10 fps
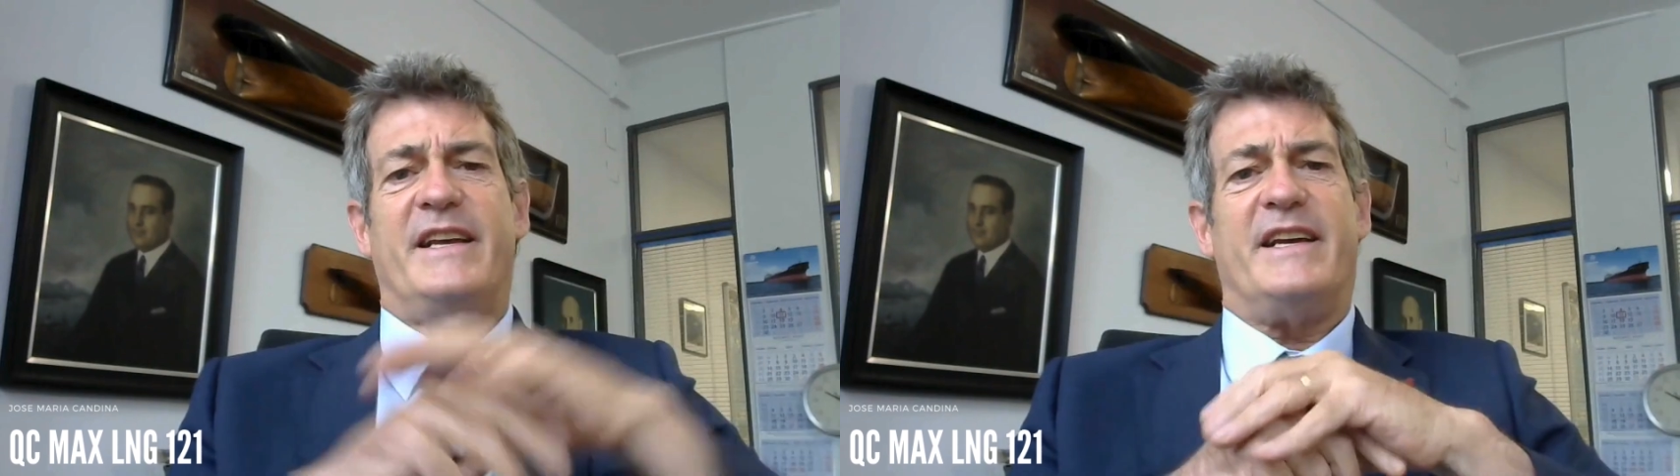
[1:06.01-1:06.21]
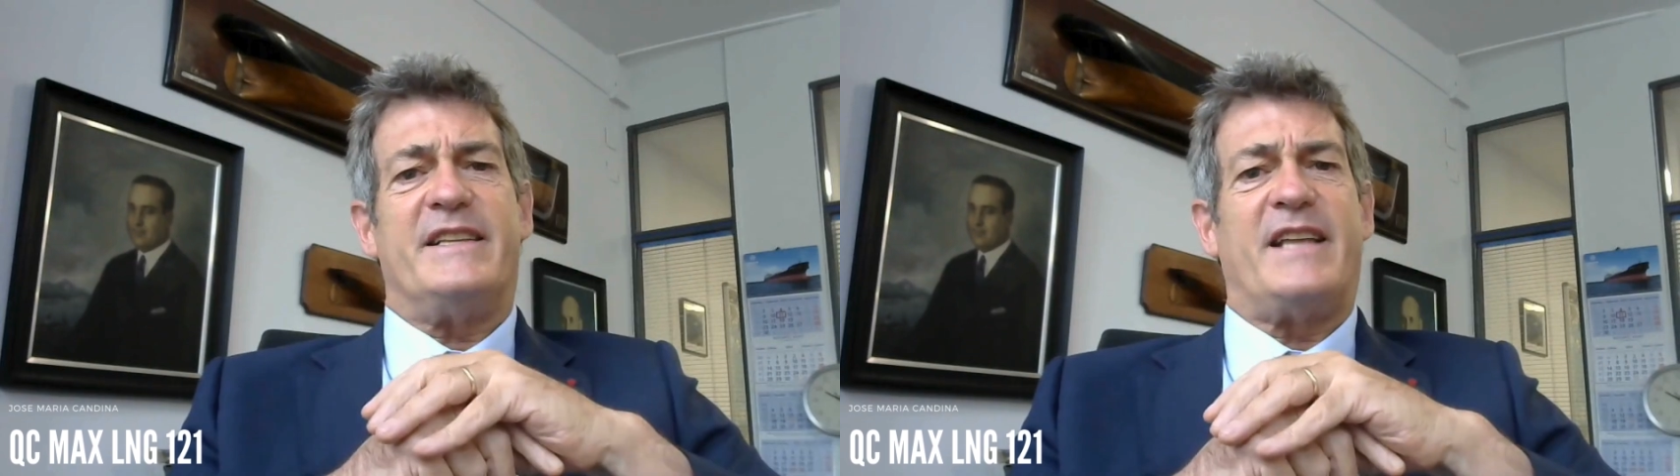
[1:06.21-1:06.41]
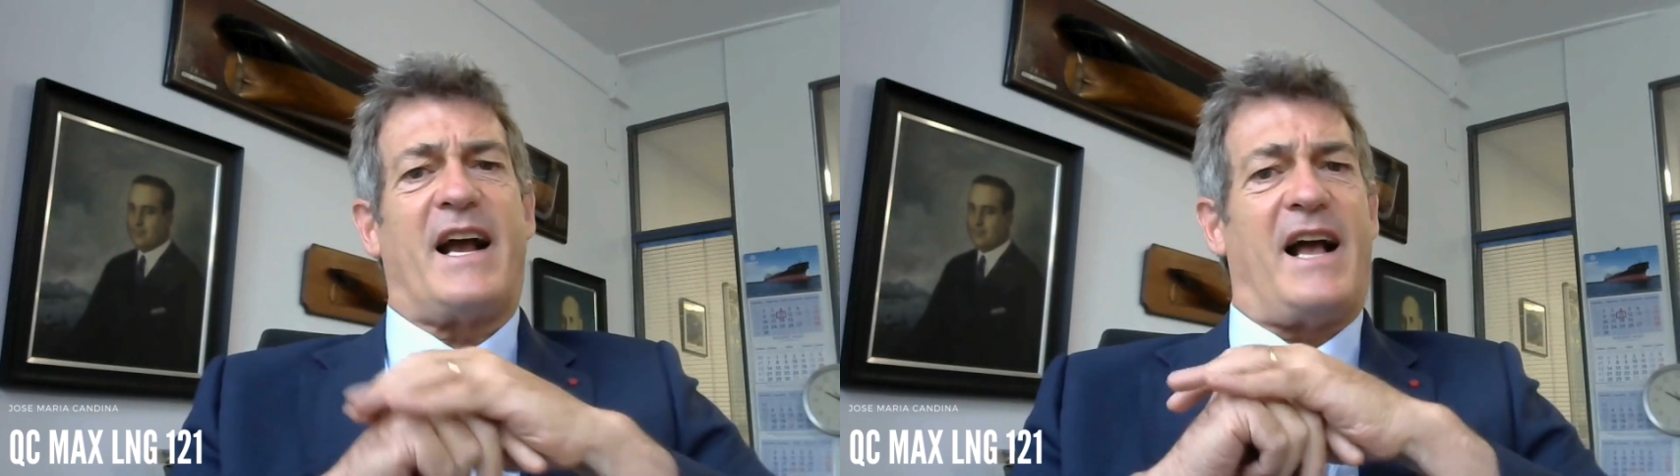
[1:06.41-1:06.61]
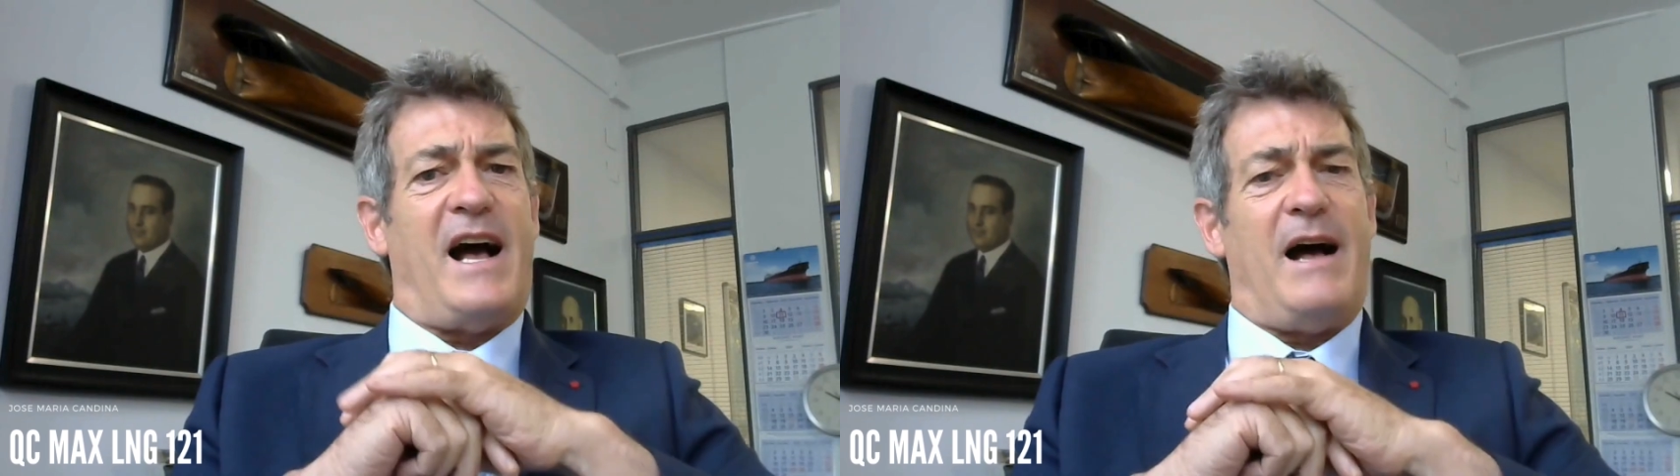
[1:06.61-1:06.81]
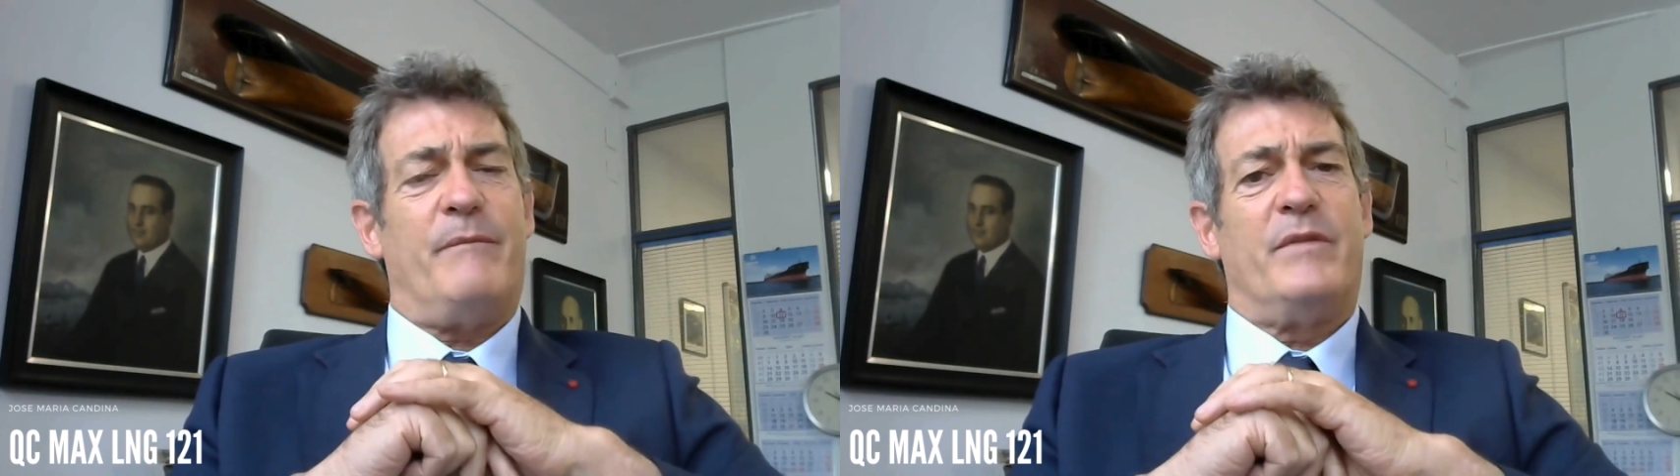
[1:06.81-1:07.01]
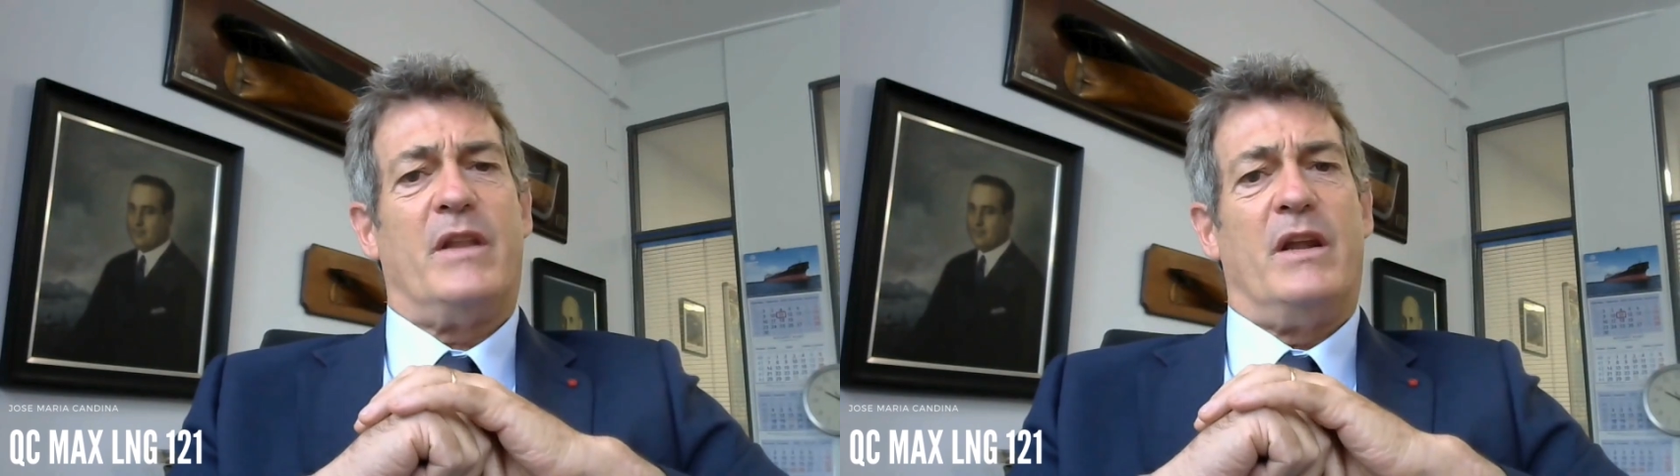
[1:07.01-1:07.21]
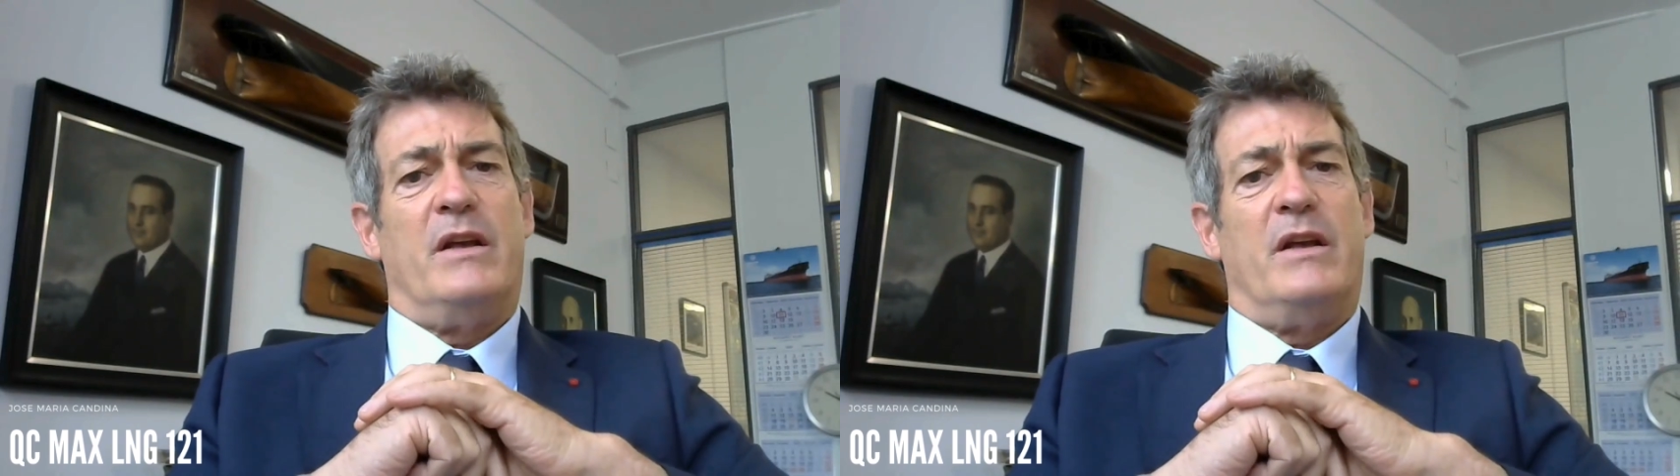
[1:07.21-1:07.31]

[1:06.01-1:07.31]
tiki-taka